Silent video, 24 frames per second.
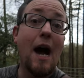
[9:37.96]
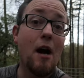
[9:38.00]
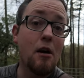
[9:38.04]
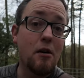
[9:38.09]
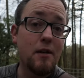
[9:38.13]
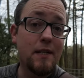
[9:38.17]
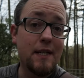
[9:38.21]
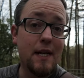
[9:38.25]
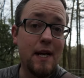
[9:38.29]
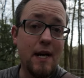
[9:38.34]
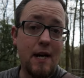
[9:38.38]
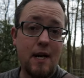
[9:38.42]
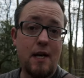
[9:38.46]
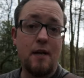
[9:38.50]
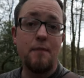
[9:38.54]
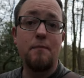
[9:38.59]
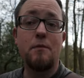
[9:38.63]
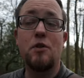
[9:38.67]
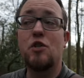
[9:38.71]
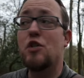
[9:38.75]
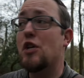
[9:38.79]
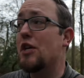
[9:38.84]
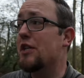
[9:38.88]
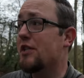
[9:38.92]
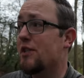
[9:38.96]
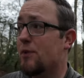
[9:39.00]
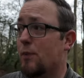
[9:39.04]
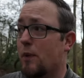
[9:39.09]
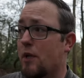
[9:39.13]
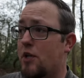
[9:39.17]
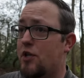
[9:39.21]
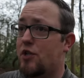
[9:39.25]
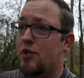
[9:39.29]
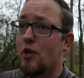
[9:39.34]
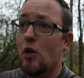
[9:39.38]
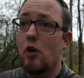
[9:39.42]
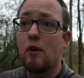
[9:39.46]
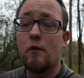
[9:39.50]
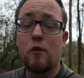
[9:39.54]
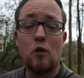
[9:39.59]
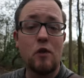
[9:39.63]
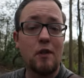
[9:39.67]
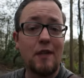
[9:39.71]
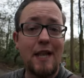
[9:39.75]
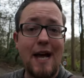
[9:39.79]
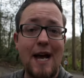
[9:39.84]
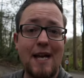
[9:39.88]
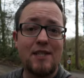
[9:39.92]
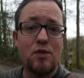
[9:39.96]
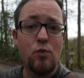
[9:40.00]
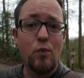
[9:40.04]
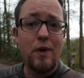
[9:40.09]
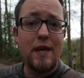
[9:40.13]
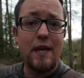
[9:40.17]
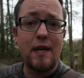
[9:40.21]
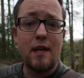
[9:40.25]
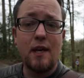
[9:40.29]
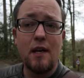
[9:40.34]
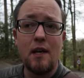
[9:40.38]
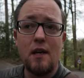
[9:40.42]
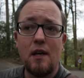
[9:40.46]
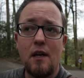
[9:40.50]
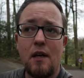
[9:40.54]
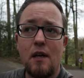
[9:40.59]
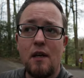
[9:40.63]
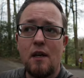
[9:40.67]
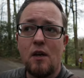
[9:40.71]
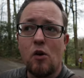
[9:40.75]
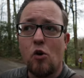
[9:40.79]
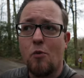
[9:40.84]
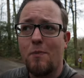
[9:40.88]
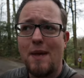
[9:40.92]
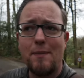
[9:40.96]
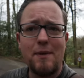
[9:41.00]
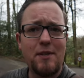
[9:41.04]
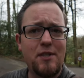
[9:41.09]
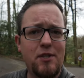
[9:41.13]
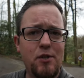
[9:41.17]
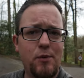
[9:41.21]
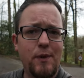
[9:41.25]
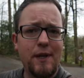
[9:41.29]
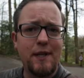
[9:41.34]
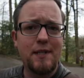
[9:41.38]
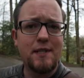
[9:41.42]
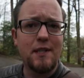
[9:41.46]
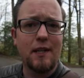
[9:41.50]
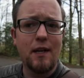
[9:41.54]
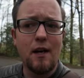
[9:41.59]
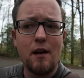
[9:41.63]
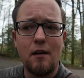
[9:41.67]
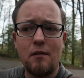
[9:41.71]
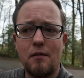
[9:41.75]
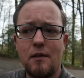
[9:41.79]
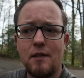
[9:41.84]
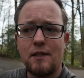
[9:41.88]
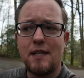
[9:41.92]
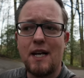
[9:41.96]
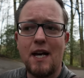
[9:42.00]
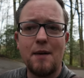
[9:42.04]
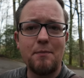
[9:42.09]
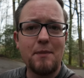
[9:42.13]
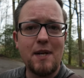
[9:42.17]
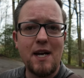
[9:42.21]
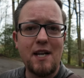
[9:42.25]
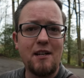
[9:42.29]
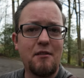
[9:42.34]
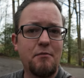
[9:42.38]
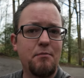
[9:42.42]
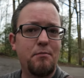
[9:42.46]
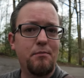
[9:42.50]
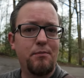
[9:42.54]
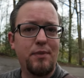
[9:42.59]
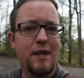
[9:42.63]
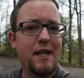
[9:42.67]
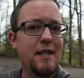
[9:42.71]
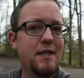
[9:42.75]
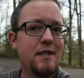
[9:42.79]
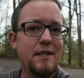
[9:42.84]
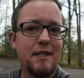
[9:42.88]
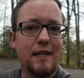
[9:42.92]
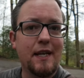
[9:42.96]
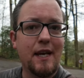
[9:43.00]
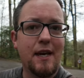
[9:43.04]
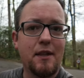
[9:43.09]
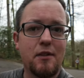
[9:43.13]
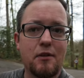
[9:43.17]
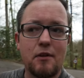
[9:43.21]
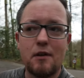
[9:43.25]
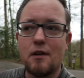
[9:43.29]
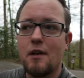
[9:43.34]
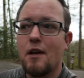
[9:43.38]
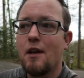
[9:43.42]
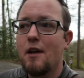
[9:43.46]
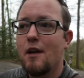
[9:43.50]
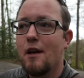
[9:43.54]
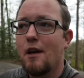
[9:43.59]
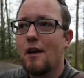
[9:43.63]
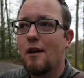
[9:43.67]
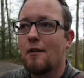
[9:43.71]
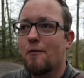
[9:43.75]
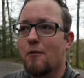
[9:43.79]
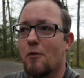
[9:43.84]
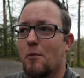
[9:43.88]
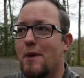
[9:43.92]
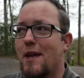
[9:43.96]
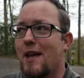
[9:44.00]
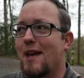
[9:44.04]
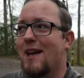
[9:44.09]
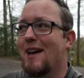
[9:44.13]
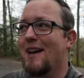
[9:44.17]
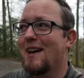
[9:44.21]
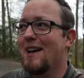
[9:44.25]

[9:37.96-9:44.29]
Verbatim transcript: Our time just switched over last week or maybe two weeks ago. Time kind of blends together for me.